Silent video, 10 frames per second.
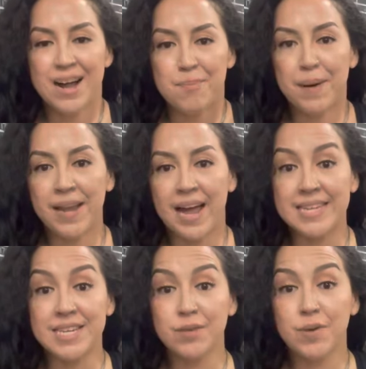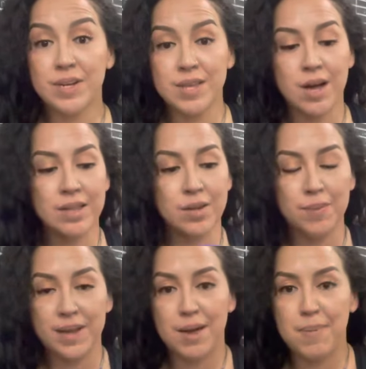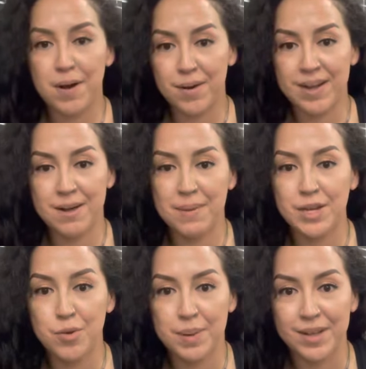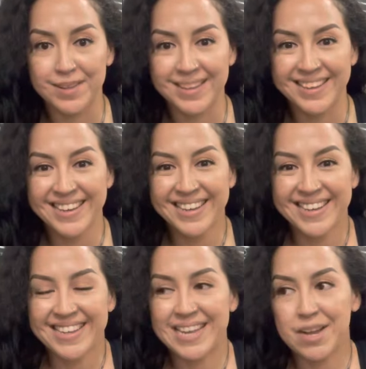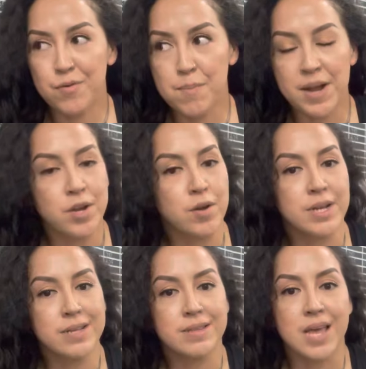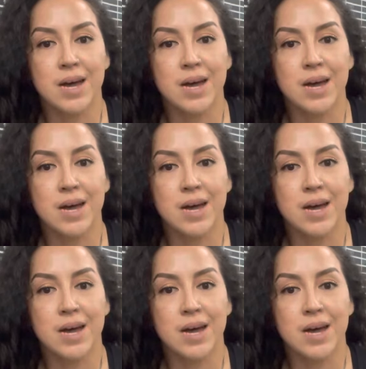But I did want to talk a little bit about my new belt that I got from Pioneer because